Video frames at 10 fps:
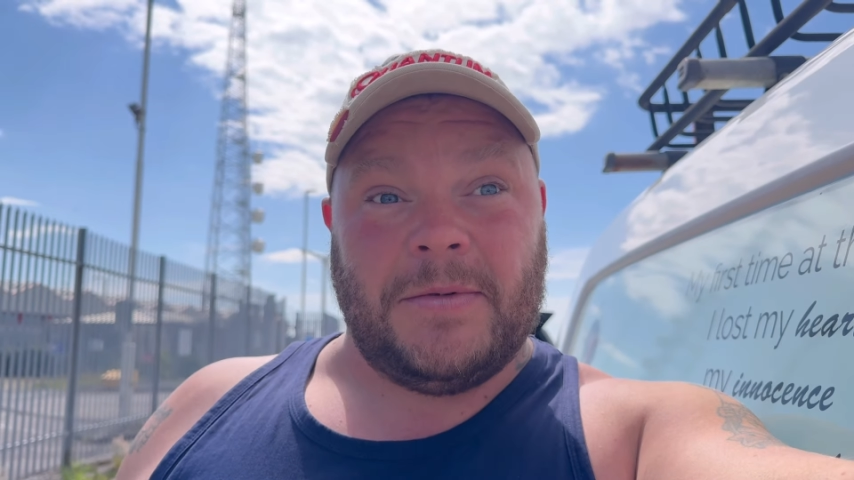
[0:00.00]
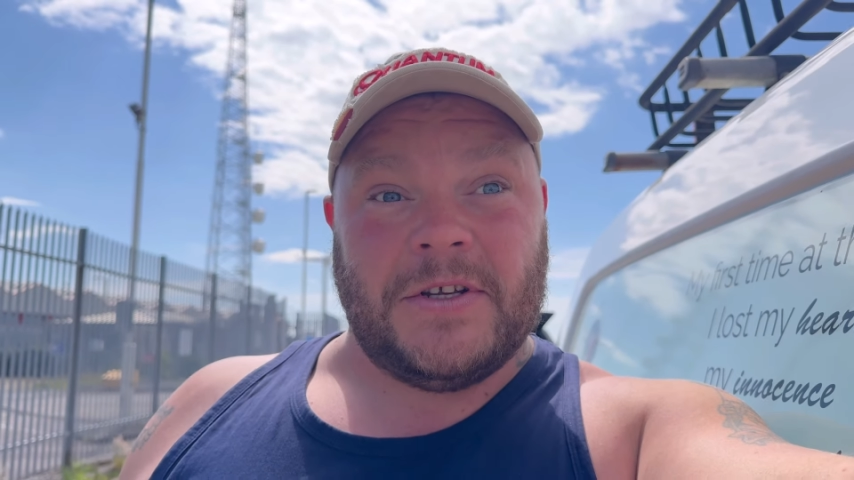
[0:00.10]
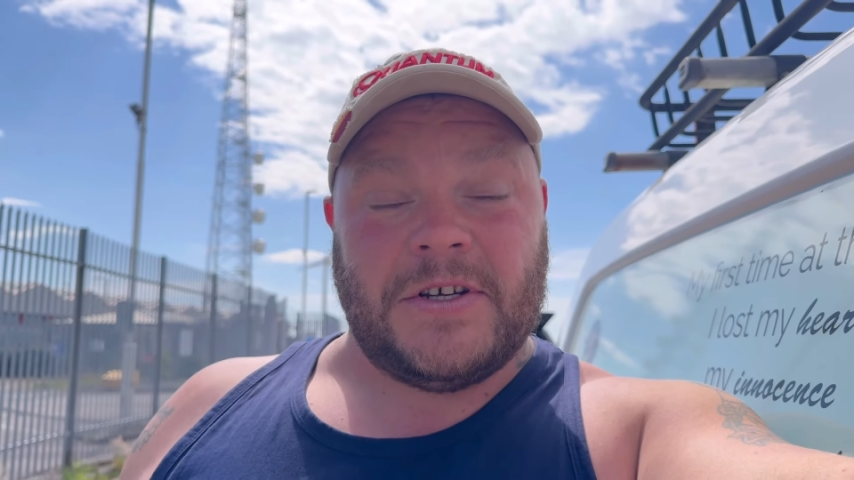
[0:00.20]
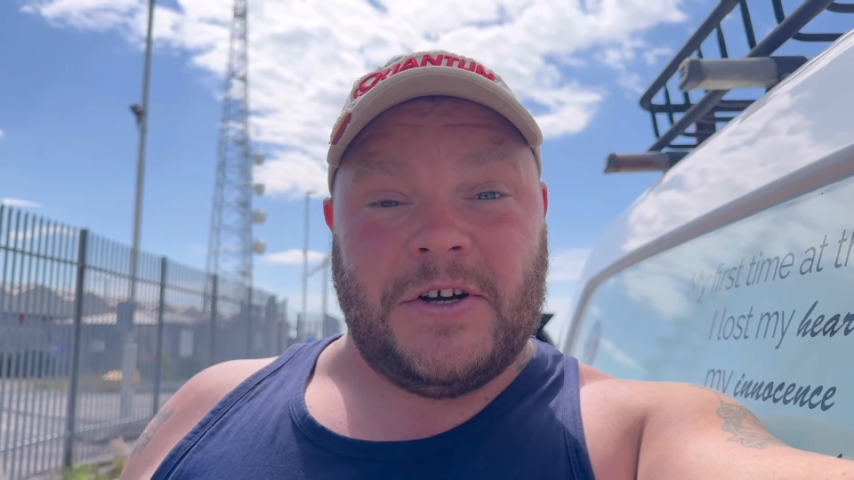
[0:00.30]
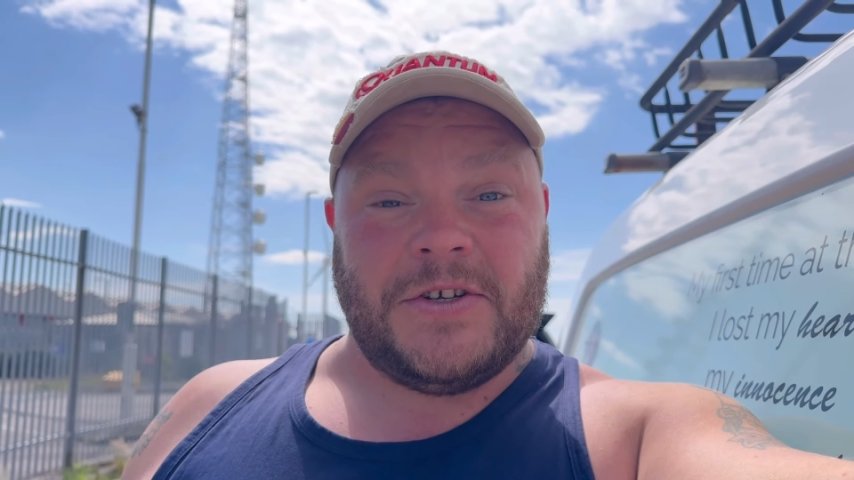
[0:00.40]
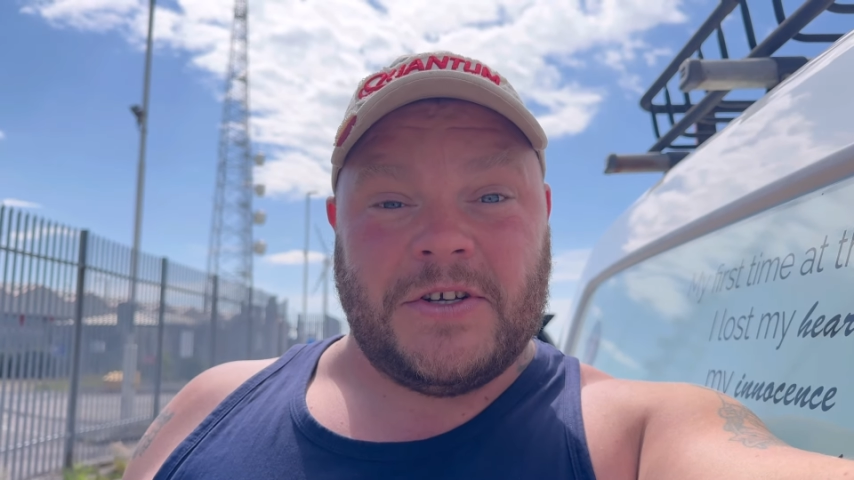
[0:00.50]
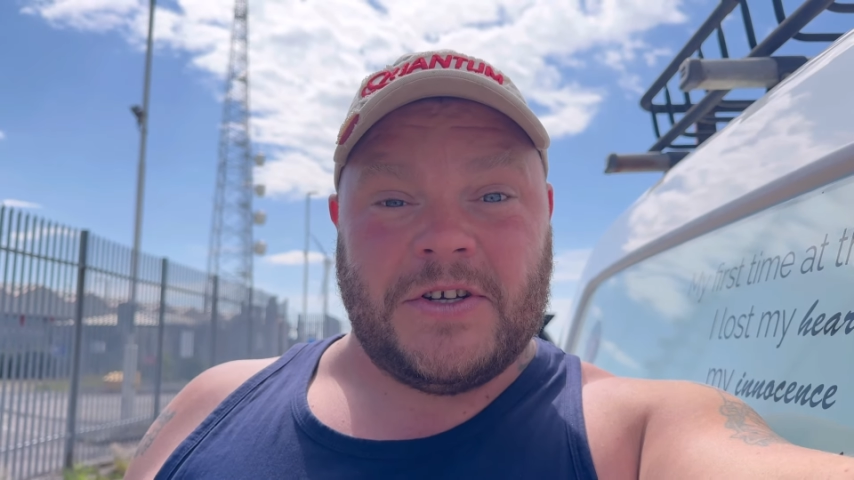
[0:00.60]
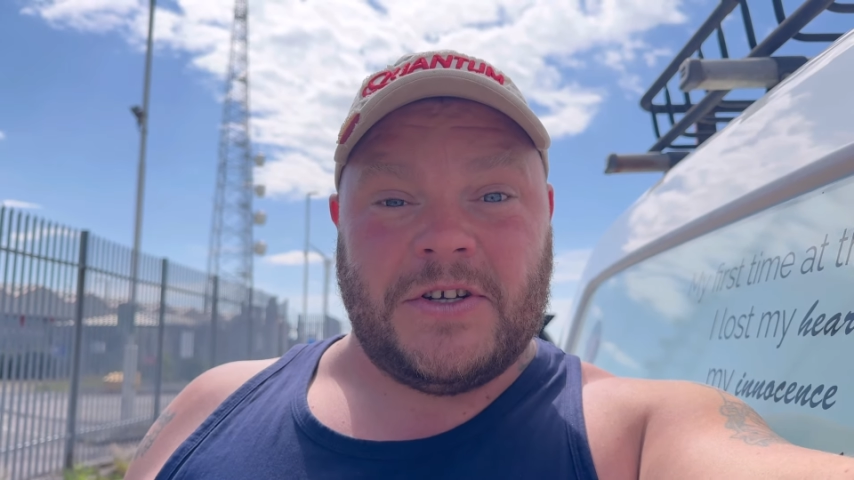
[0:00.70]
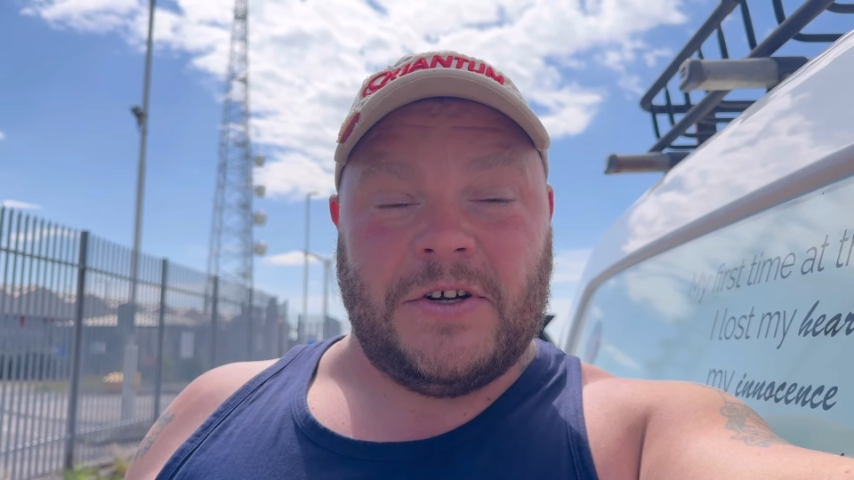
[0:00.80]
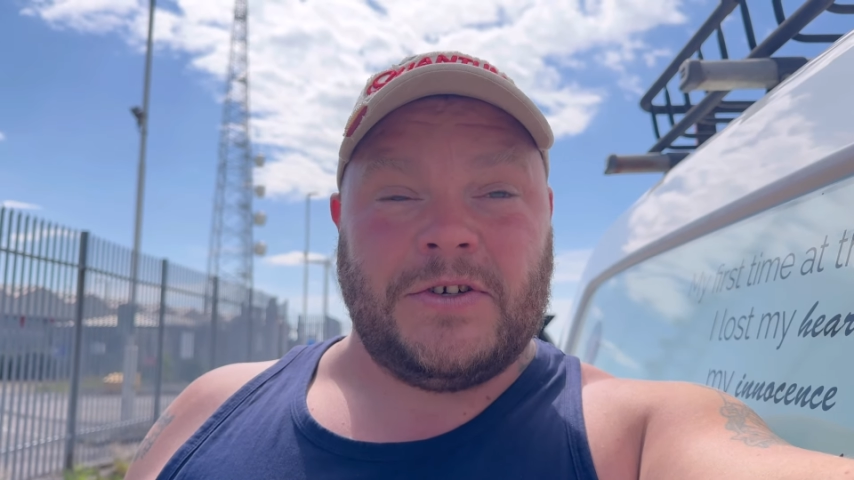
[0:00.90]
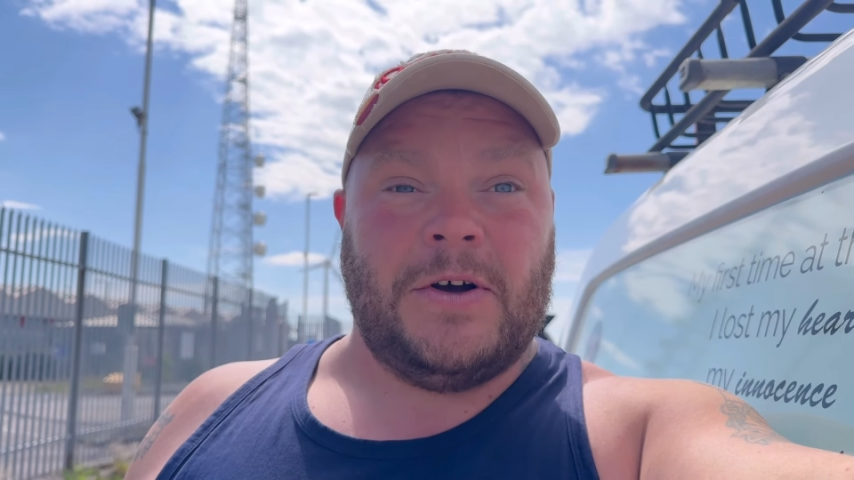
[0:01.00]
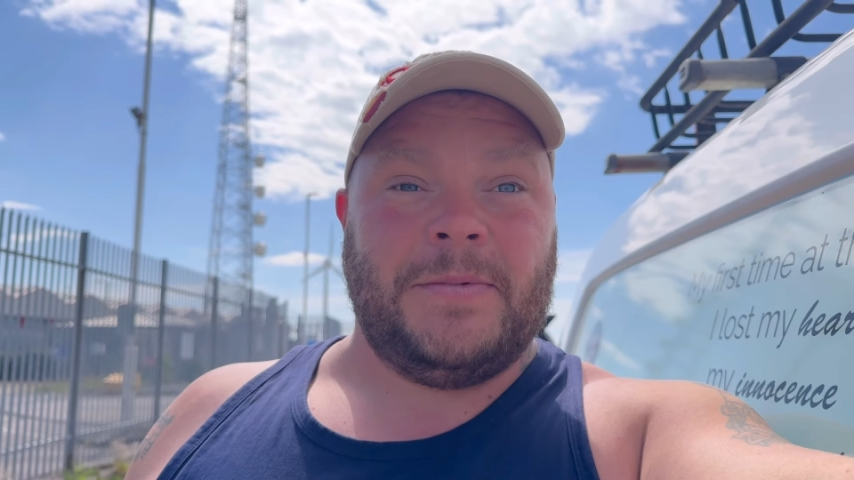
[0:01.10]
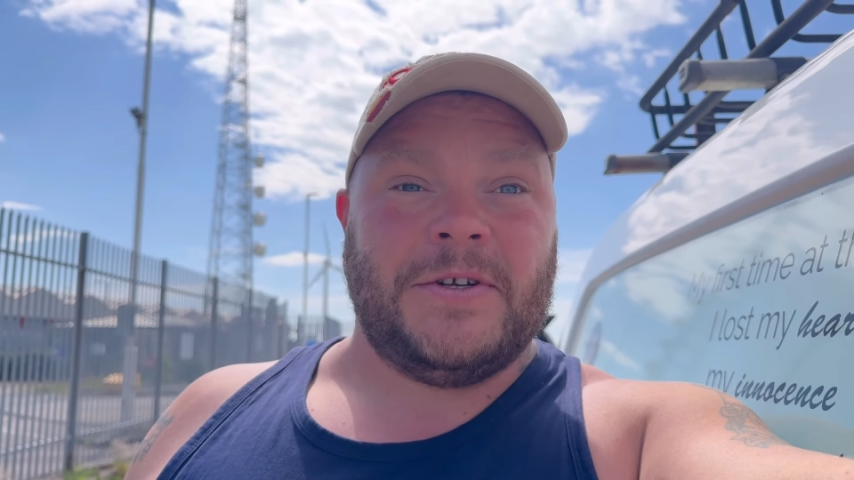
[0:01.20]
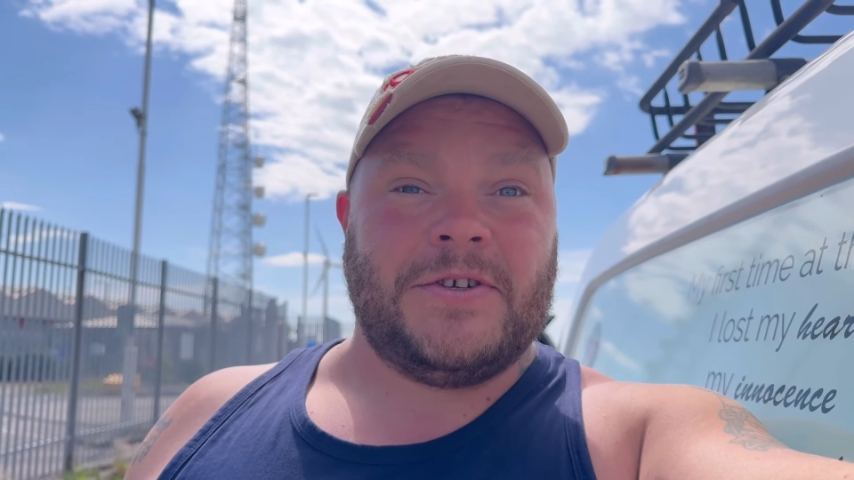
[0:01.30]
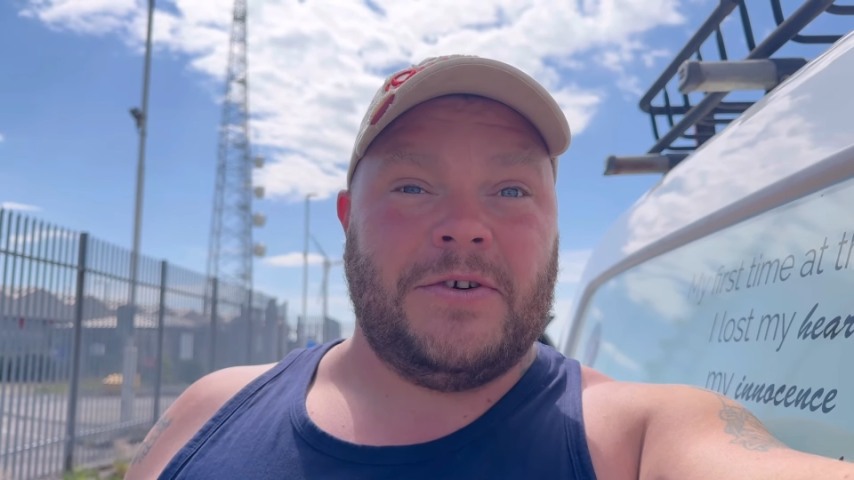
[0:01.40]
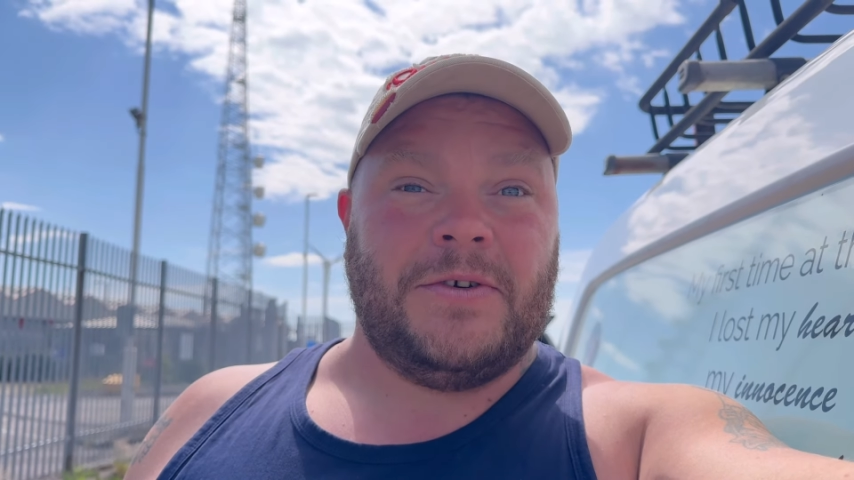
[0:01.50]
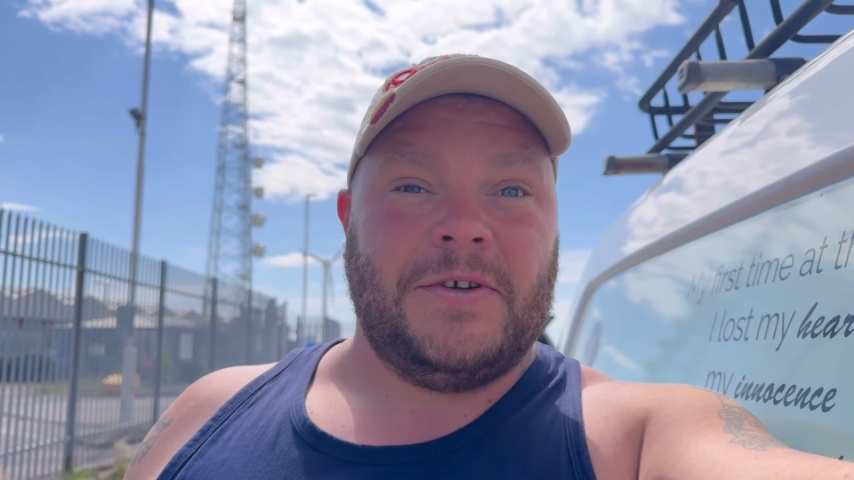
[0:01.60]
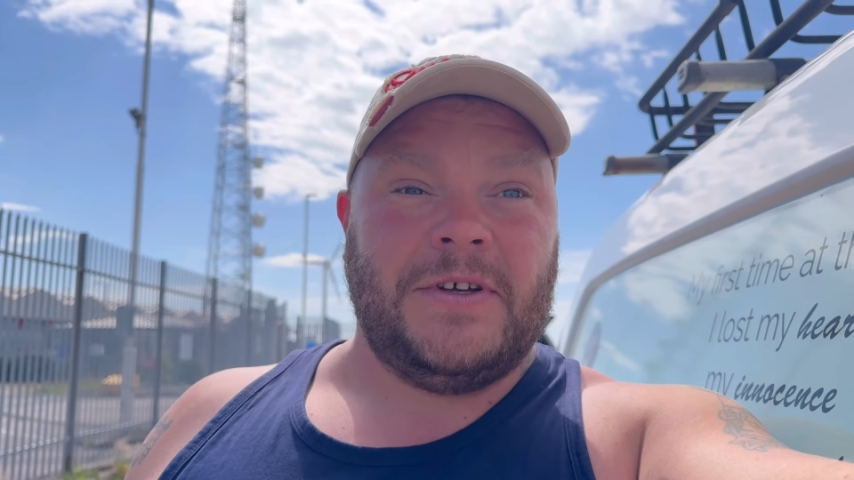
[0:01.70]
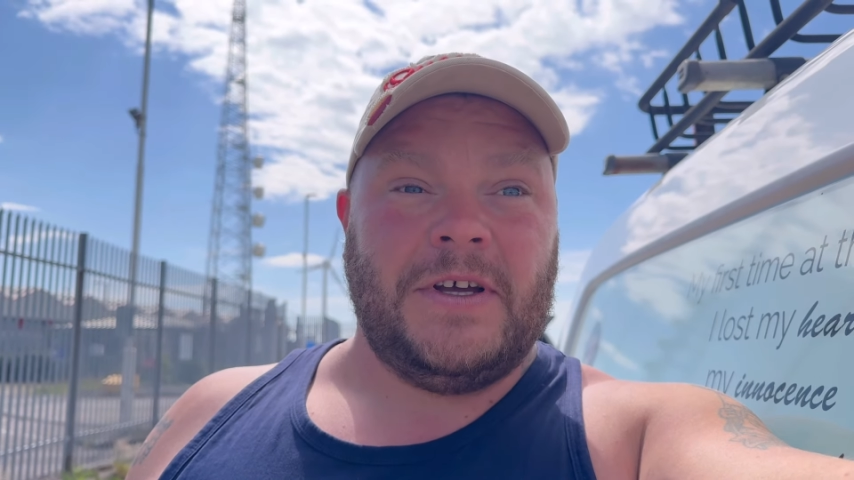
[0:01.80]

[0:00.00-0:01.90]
but the tide's going to start dropping soon,